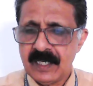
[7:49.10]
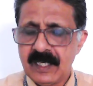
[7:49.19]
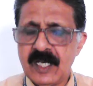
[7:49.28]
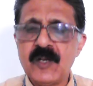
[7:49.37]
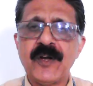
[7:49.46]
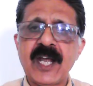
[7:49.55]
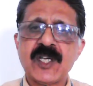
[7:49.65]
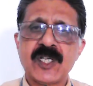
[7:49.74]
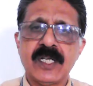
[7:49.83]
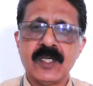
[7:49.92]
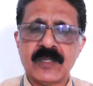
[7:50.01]

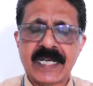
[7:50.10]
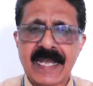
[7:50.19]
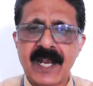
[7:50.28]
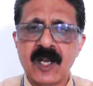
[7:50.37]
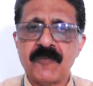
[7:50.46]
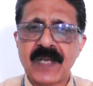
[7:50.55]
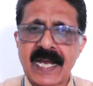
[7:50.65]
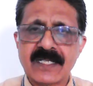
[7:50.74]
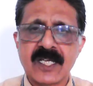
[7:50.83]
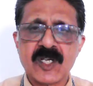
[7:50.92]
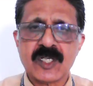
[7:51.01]
introduction to the canon of
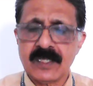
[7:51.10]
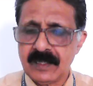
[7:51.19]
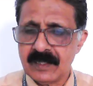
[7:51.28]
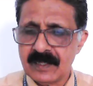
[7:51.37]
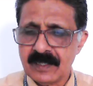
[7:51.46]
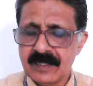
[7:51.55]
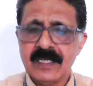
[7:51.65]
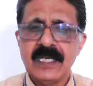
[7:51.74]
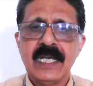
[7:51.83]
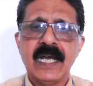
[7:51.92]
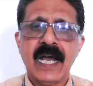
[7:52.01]
taxation.
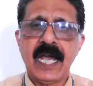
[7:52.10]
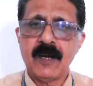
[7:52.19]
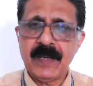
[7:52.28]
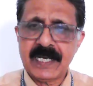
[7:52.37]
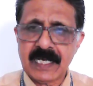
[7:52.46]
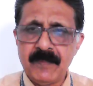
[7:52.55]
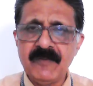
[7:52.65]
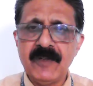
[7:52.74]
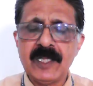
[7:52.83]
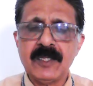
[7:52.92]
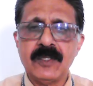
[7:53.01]
I will be
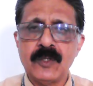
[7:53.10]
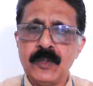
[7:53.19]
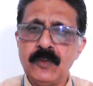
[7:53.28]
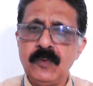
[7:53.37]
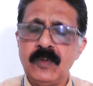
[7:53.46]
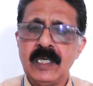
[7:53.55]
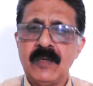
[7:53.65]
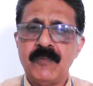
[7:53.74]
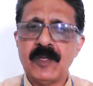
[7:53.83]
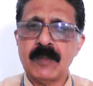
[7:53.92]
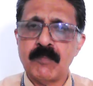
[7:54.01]
coming to you
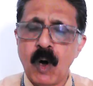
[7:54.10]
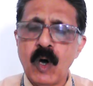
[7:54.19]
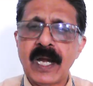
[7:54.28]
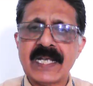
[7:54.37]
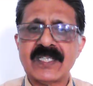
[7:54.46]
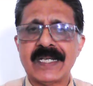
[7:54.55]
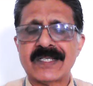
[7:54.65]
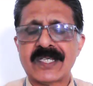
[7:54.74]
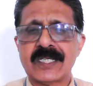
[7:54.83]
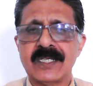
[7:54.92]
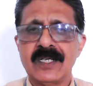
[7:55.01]
with more
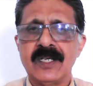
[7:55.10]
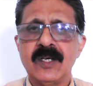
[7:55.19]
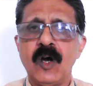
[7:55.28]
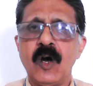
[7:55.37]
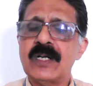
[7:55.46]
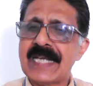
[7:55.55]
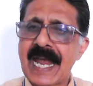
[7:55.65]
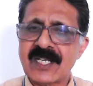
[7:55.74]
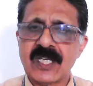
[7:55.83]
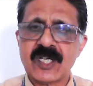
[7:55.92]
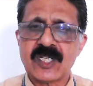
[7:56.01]
lessons on
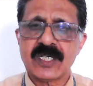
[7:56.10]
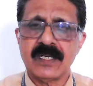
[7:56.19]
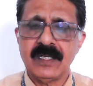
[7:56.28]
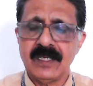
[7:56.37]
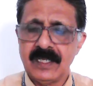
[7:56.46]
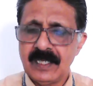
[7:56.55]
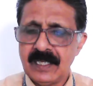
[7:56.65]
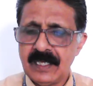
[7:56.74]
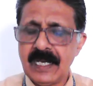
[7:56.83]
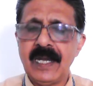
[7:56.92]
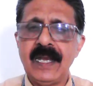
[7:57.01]
taxation
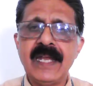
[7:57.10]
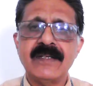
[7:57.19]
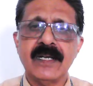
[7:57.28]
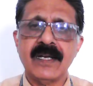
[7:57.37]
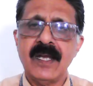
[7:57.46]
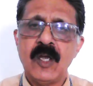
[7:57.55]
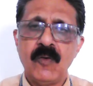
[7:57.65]
in later